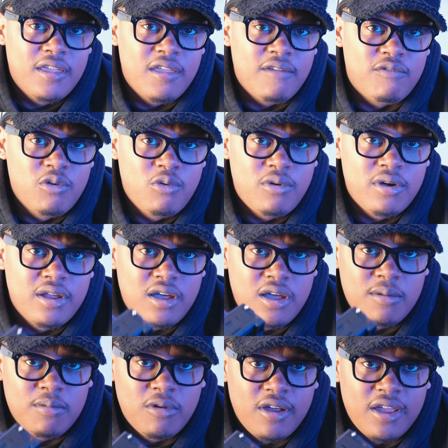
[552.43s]
if you want to
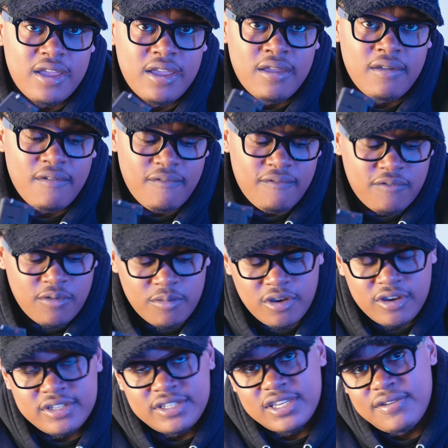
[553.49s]
upgrade from
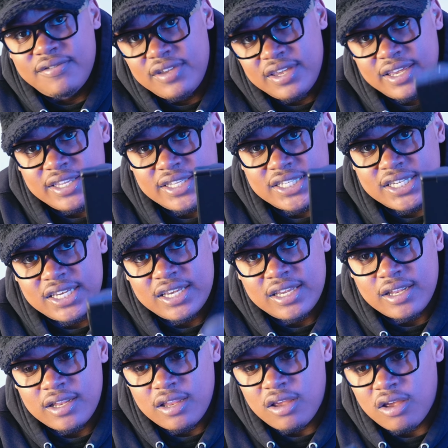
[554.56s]
your ZV-E10,
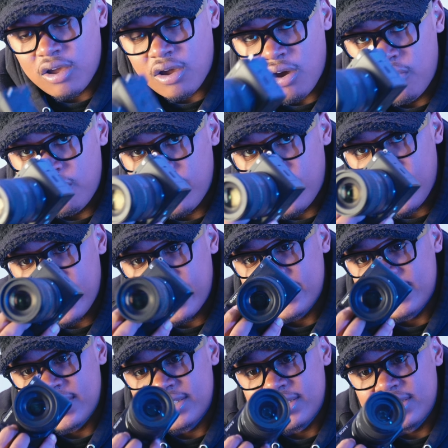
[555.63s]
go for that
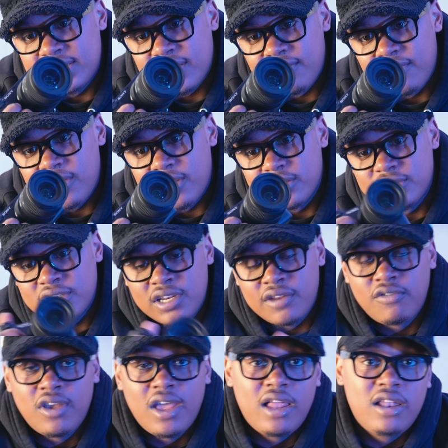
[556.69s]
A6700. If
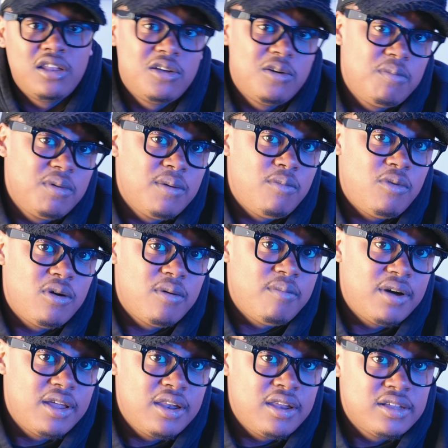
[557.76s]
you got a little bit more
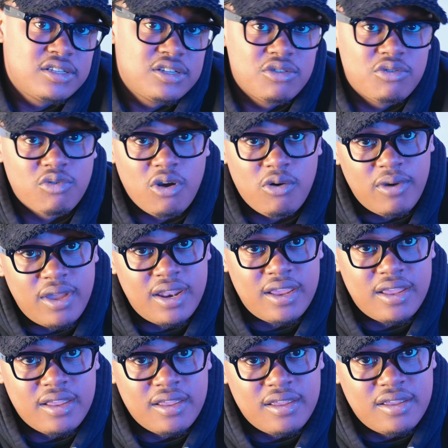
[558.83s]
money to throw at it,
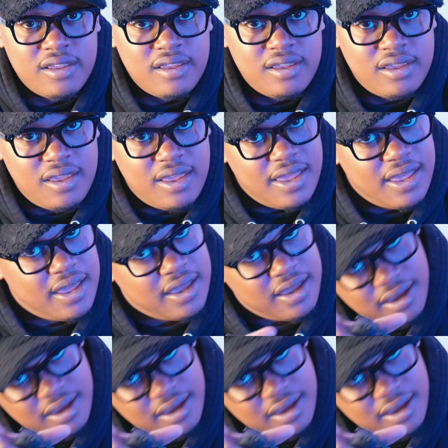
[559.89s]
hey,